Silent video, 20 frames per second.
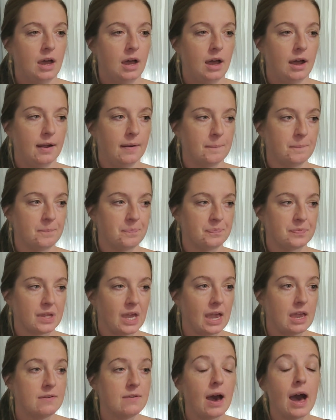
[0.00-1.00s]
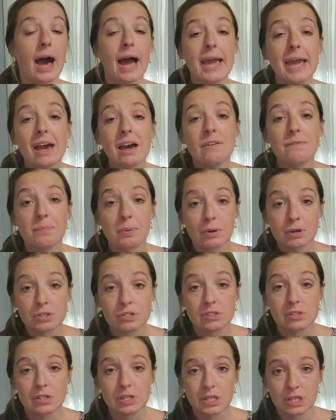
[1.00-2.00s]
I have
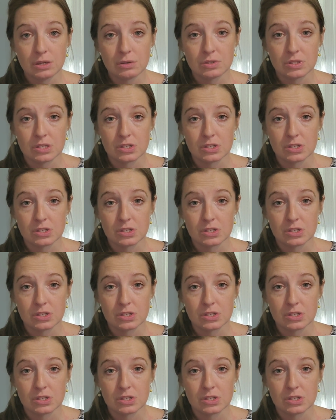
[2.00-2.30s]
personally used